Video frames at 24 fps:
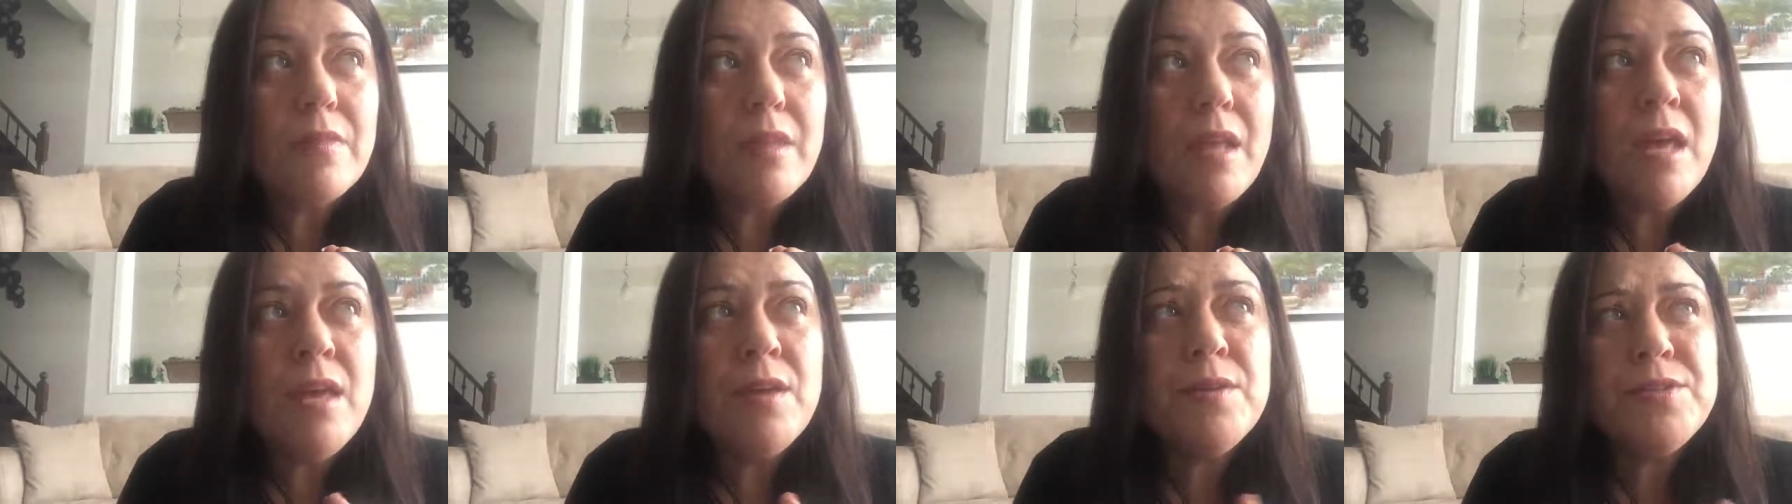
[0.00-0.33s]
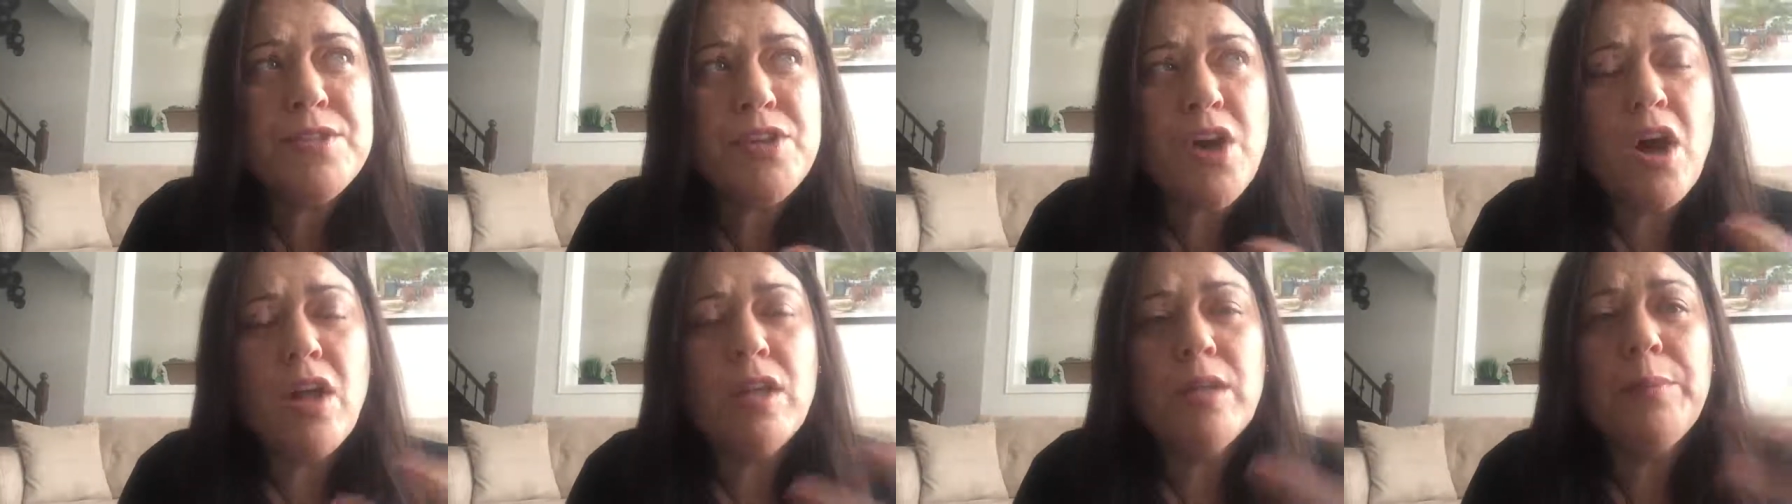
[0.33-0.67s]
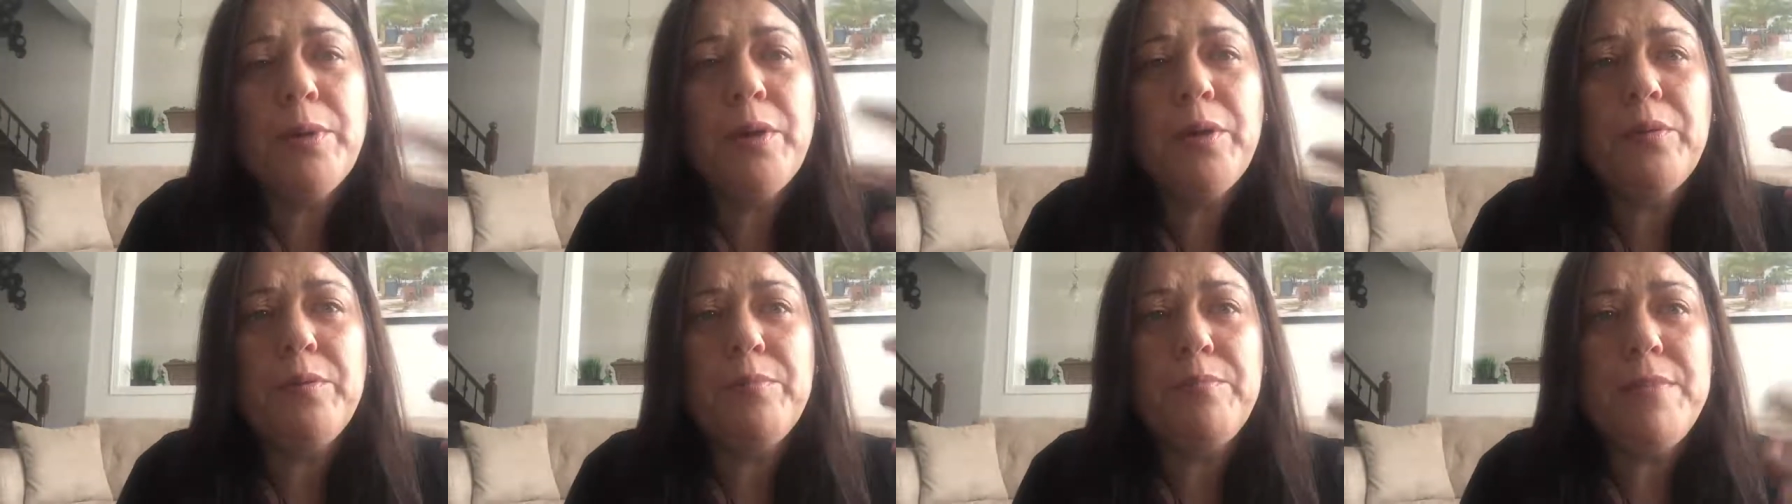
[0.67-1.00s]
And it's all
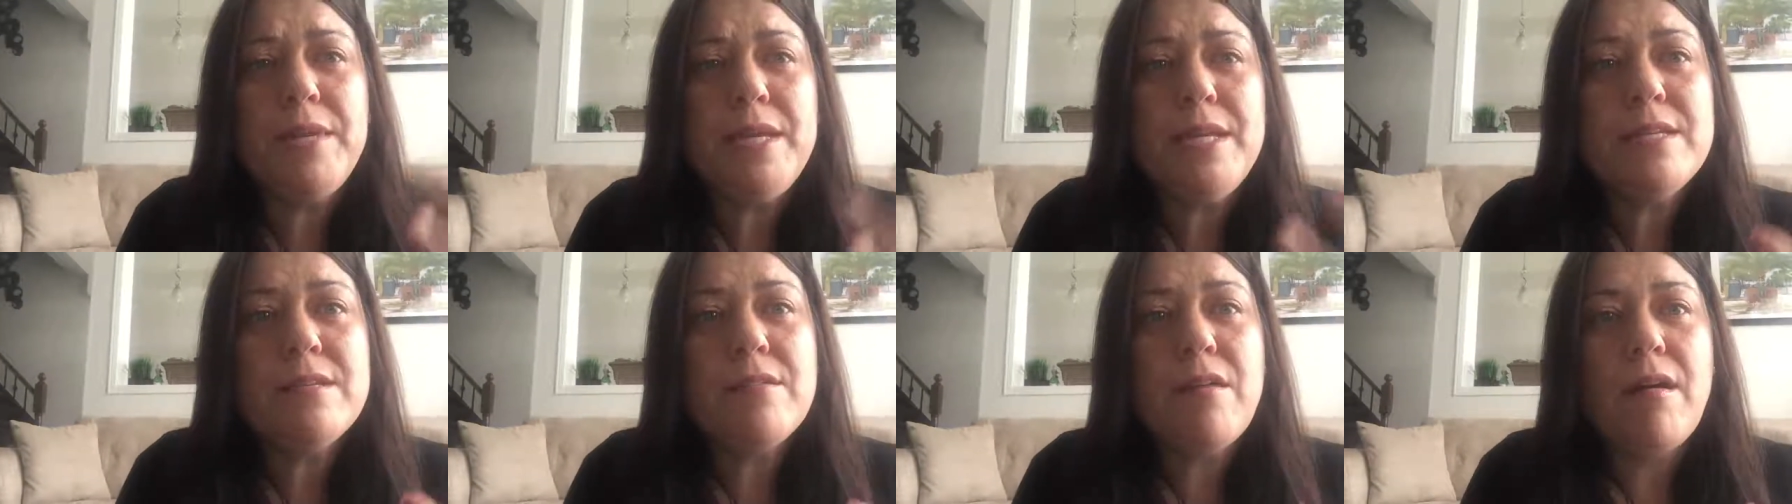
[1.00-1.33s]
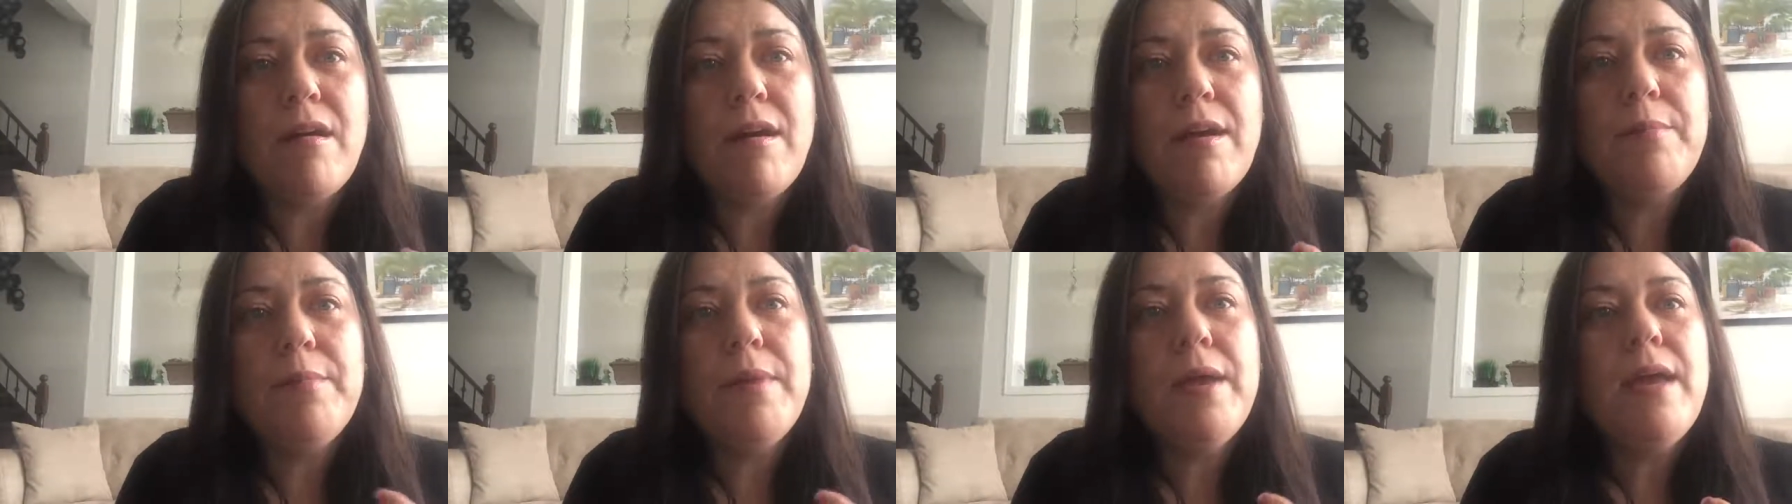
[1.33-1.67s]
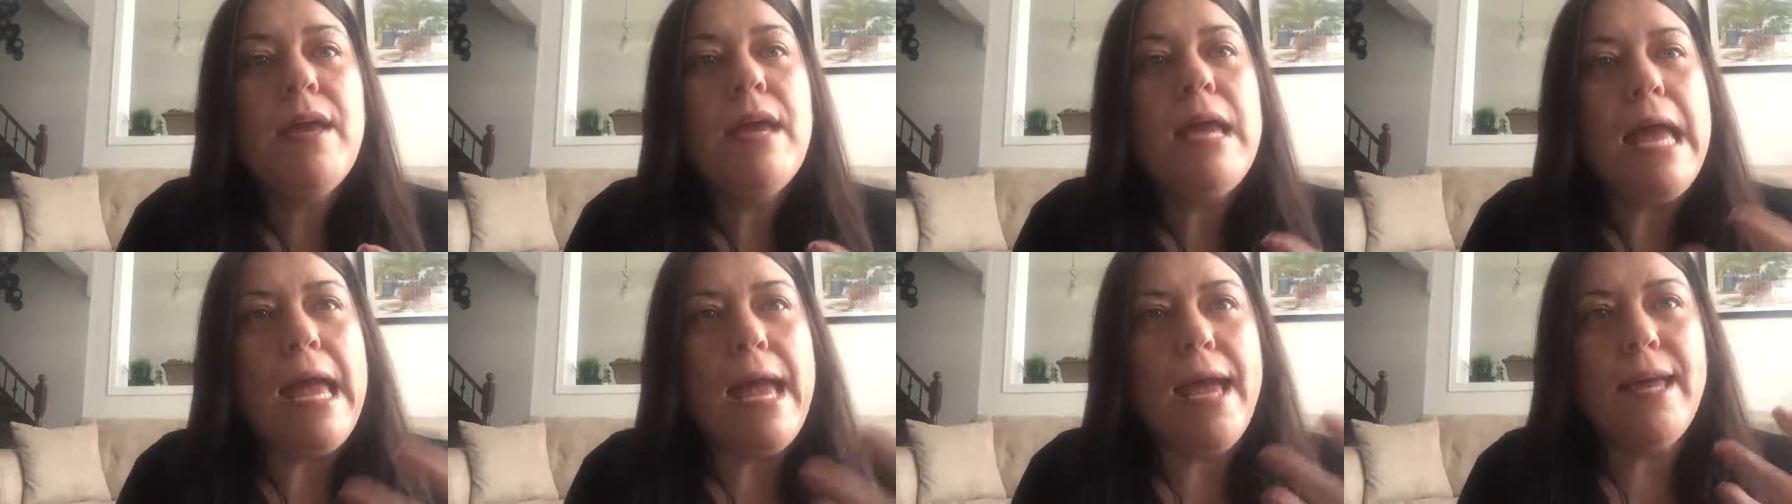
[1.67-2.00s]
about me time
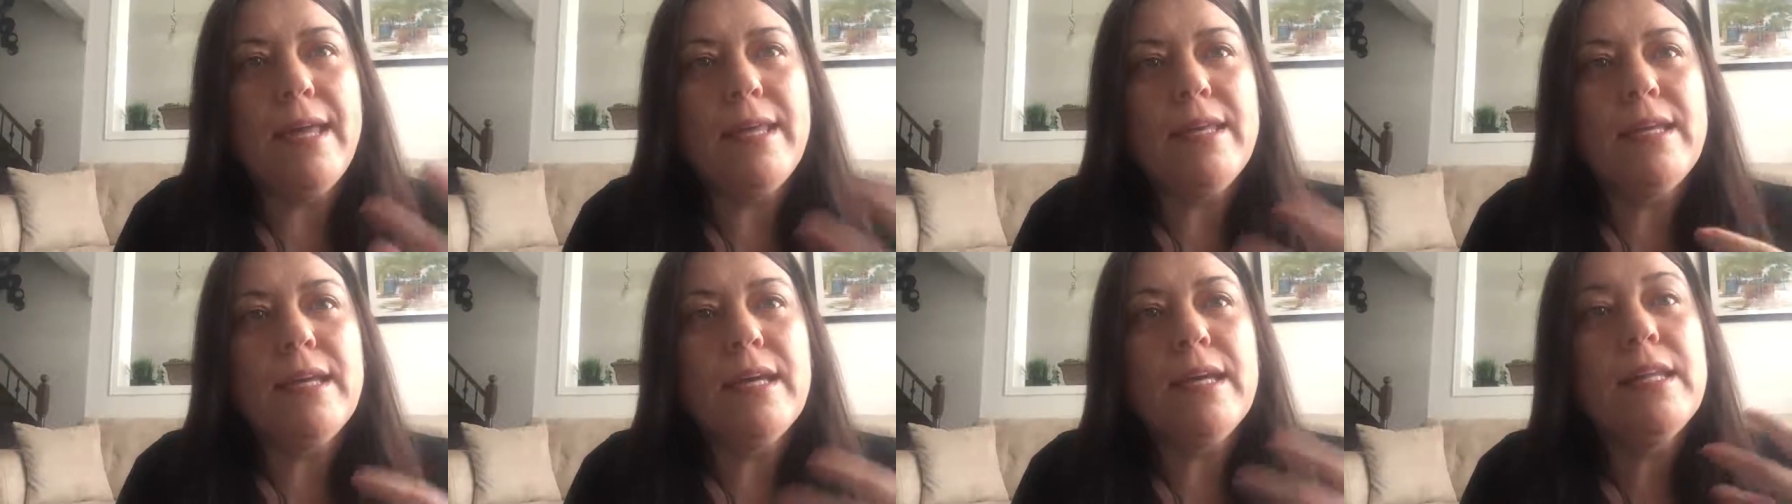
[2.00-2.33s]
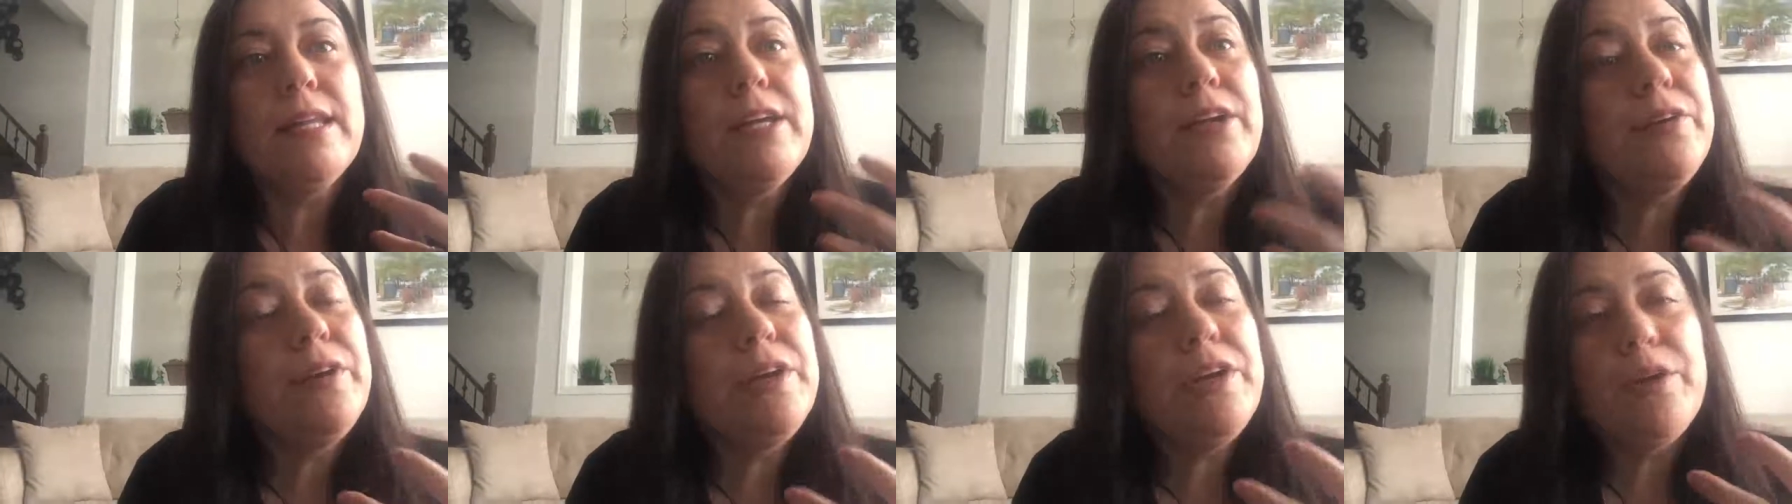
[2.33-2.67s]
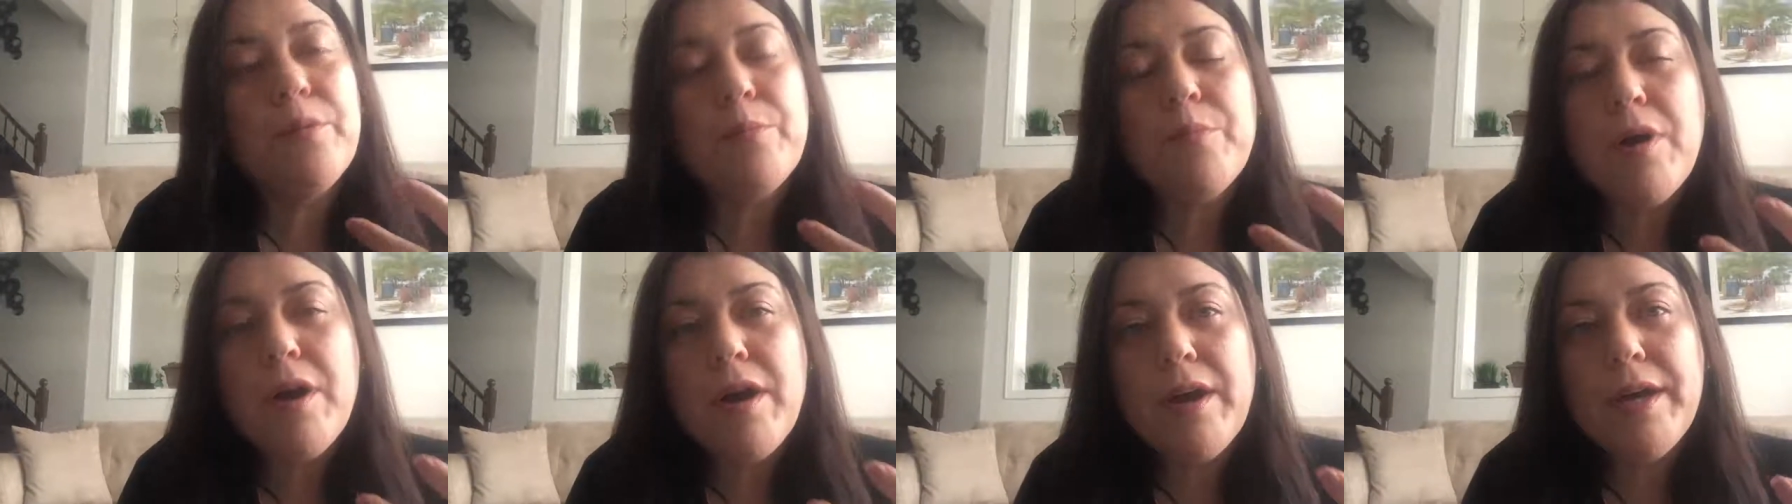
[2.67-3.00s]
and clearing your
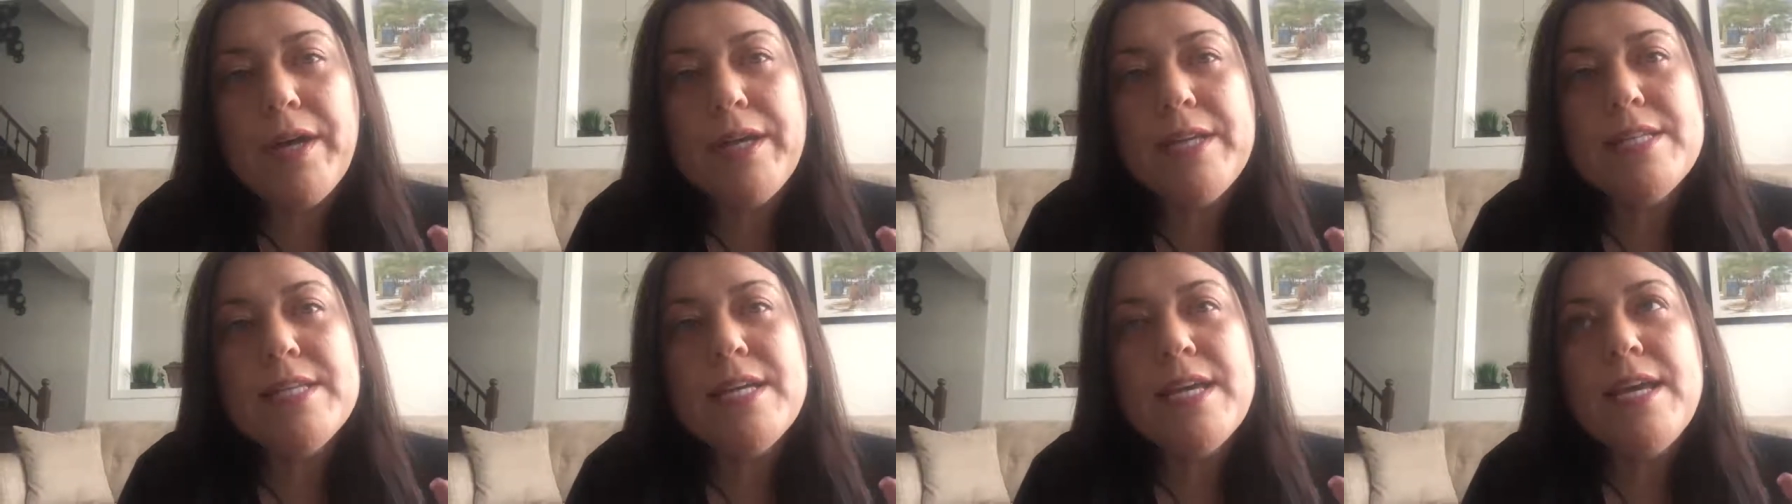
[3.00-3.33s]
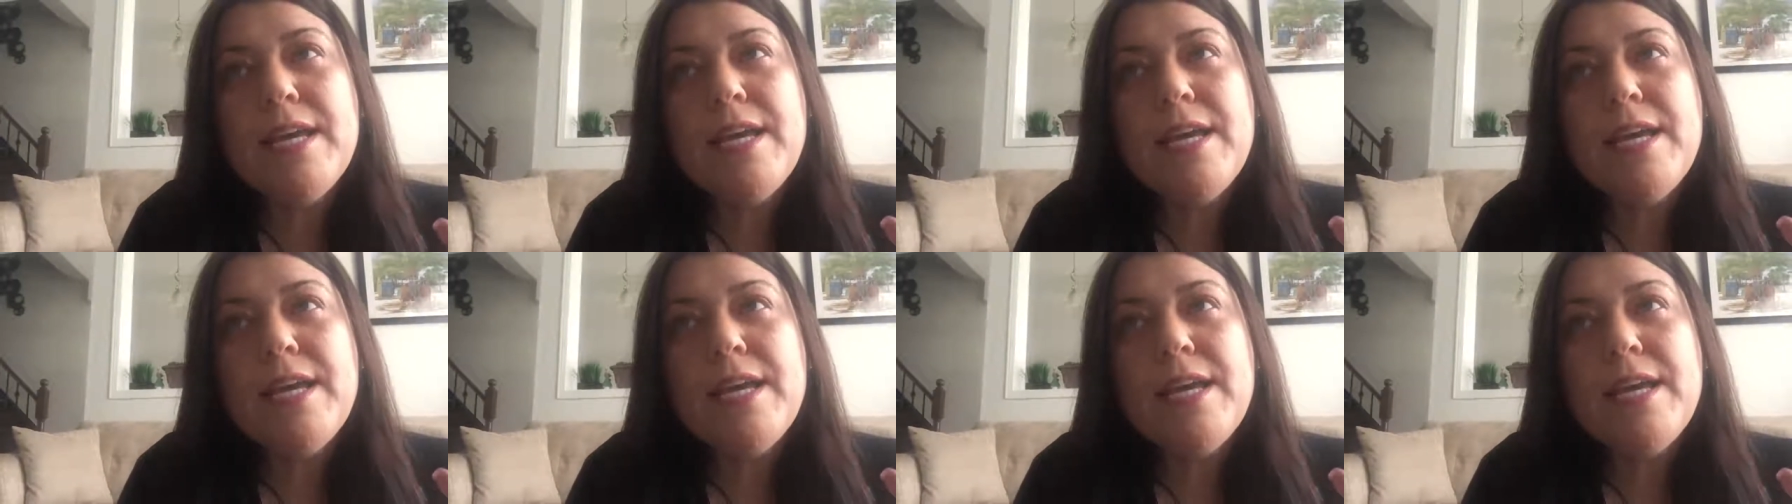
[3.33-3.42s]
mind.